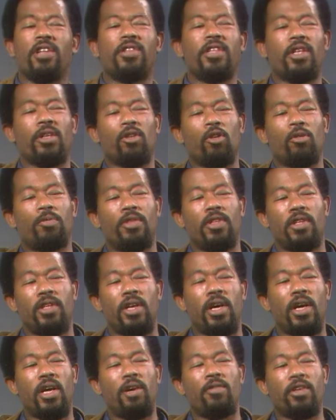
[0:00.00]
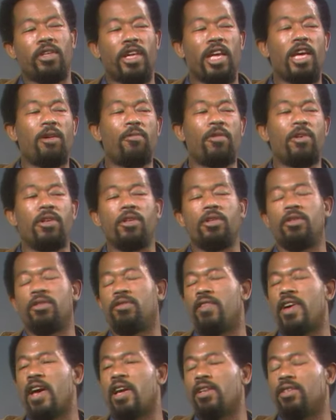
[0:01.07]
ethnic group that ever came here used
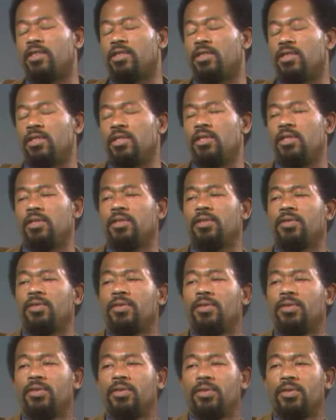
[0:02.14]
violence.